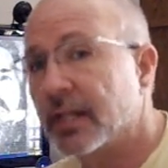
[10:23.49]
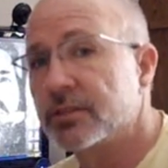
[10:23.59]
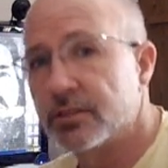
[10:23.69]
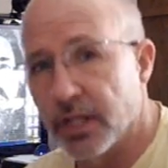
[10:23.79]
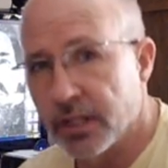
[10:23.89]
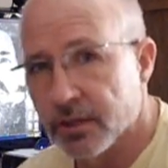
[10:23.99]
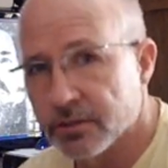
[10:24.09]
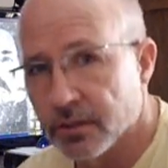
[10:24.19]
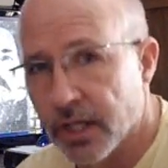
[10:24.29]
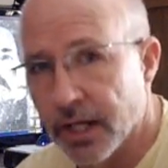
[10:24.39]
Satan
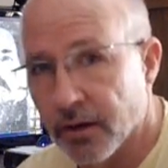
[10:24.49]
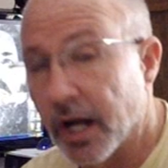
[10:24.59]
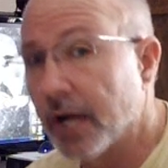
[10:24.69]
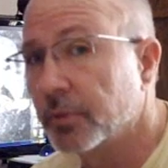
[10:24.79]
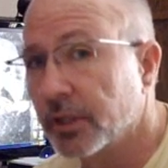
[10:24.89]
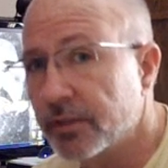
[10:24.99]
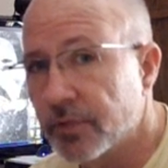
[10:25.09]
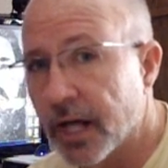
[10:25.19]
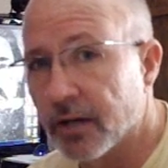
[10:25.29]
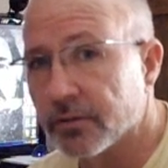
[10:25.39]
is a liar. I believe
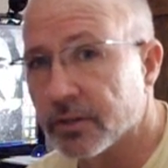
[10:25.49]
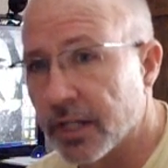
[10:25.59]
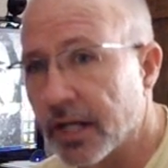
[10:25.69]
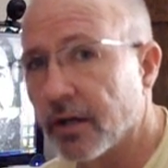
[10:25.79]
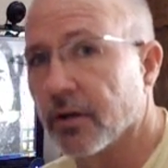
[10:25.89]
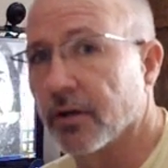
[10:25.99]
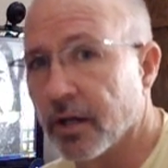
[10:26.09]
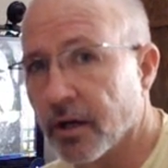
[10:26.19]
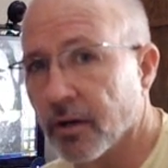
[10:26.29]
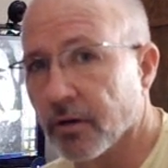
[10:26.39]
now that they are
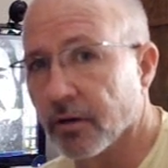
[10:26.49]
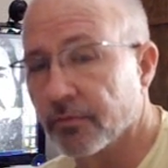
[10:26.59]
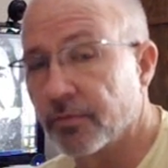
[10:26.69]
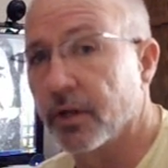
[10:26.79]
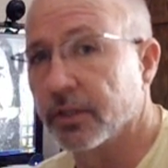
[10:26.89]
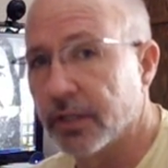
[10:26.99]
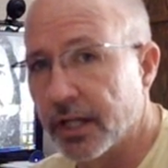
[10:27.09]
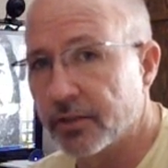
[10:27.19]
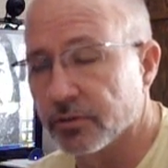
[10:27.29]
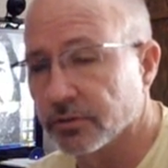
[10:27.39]
are fallen
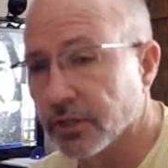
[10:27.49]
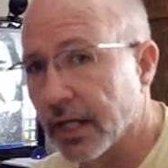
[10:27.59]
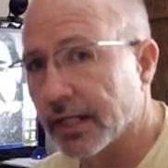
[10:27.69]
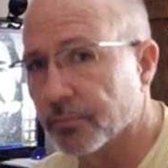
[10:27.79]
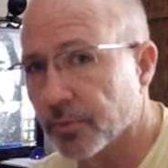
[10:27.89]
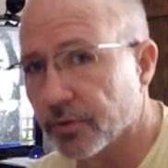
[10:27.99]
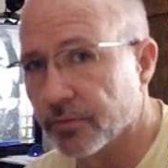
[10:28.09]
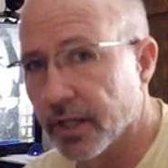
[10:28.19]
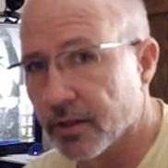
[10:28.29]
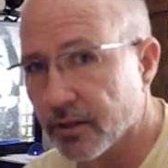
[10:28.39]
angels, and I can
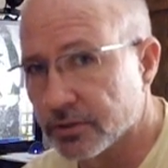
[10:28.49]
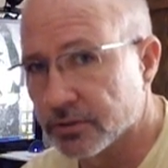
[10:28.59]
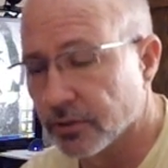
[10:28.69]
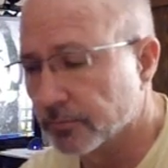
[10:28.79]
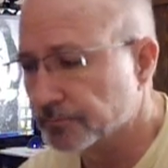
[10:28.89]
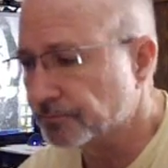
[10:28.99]
prove that also.